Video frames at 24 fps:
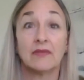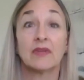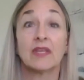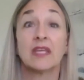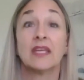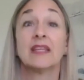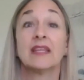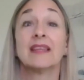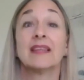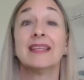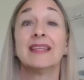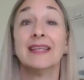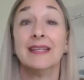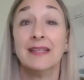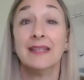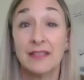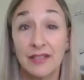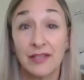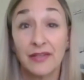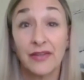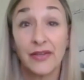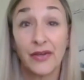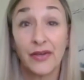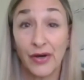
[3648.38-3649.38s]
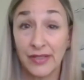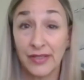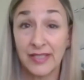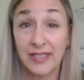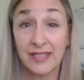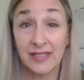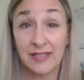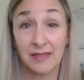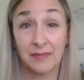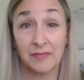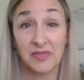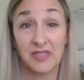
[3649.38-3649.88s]
can lead to the
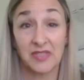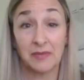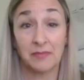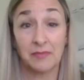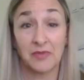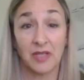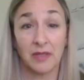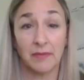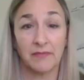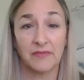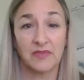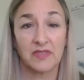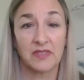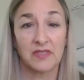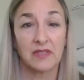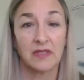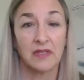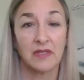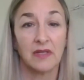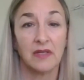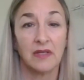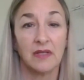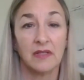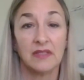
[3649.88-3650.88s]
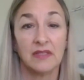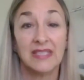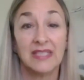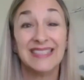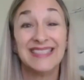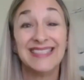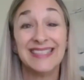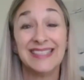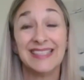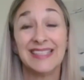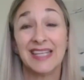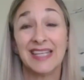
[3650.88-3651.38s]
autism symptoms. The
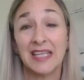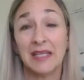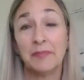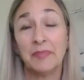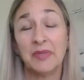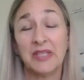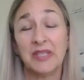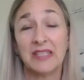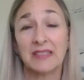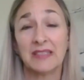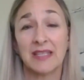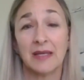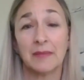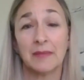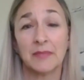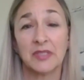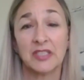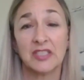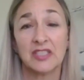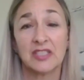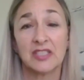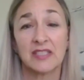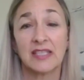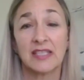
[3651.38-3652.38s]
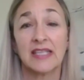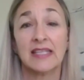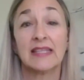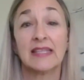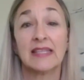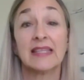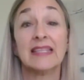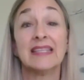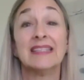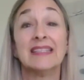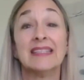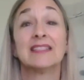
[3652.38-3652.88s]
DNA being damaged
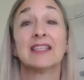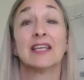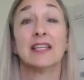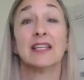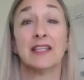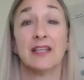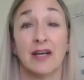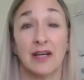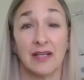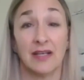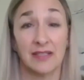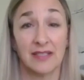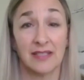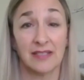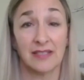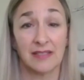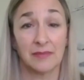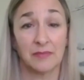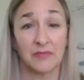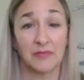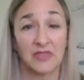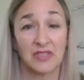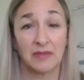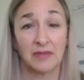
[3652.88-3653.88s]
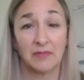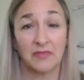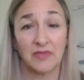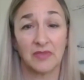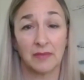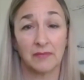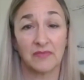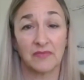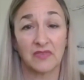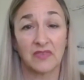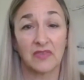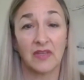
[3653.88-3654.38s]
can lead to the autism
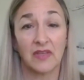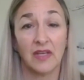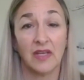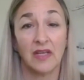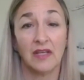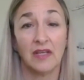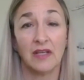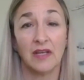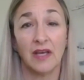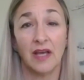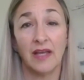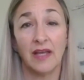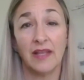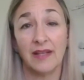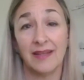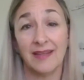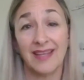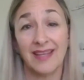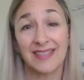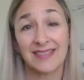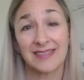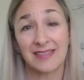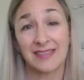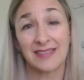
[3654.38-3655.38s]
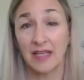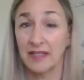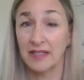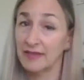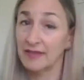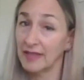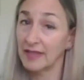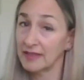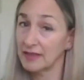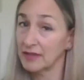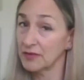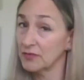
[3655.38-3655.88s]
symptoms. And that's kind
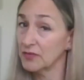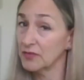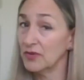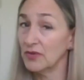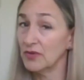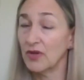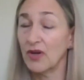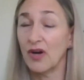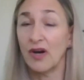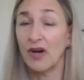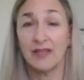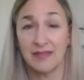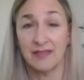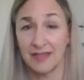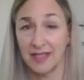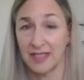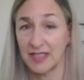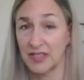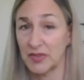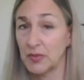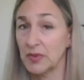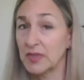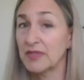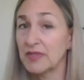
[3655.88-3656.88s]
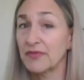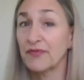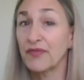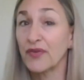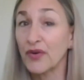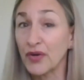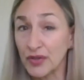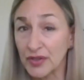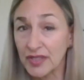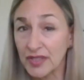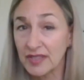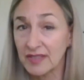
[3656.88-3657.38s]
of like the root cause. That's what's
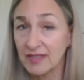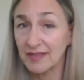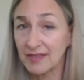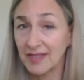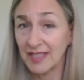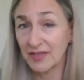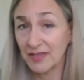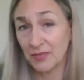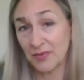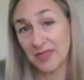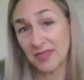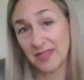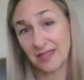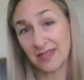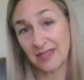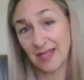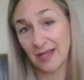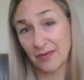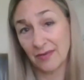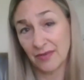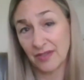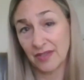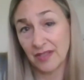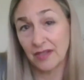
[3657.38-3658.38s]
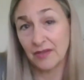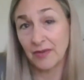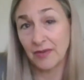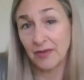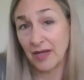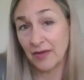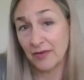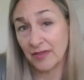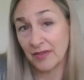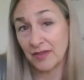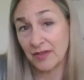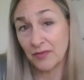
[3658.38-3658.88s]
first. That's what's down in the
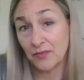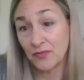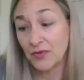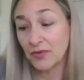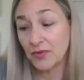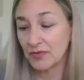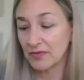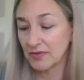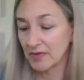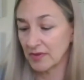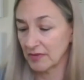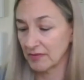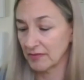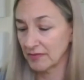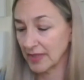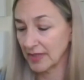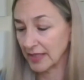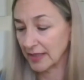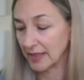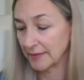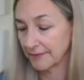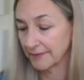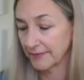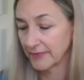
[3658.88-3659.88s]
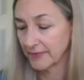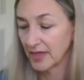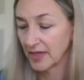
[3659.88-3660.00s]
ground in the root, right?